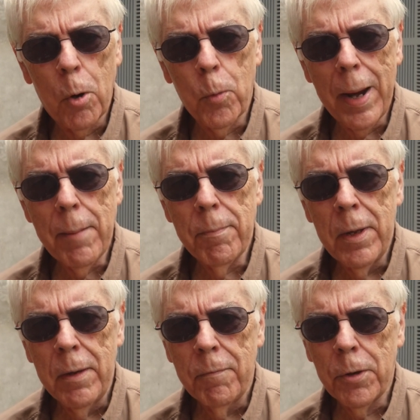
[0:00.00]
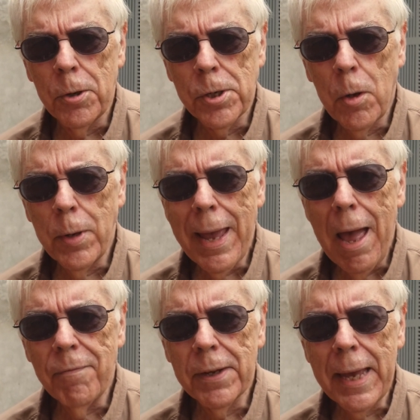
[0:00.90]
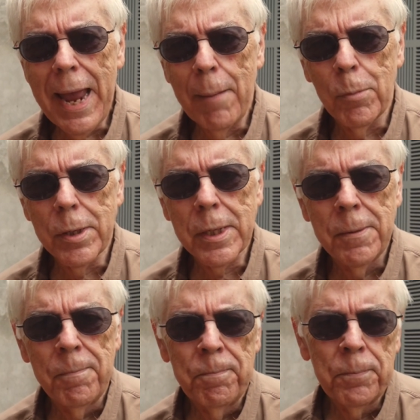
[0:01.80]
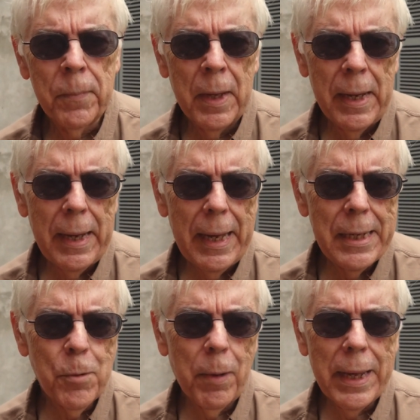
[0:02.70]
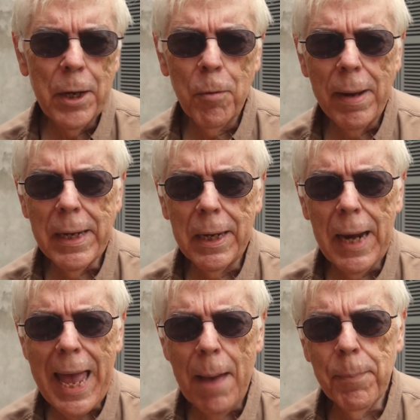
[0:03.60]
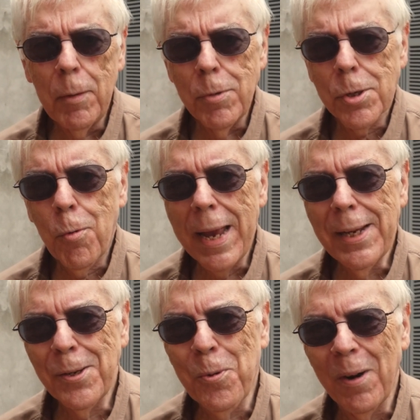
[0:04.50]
program for your Sony Alpha cameras. Uh, it's really a great little app. It was great in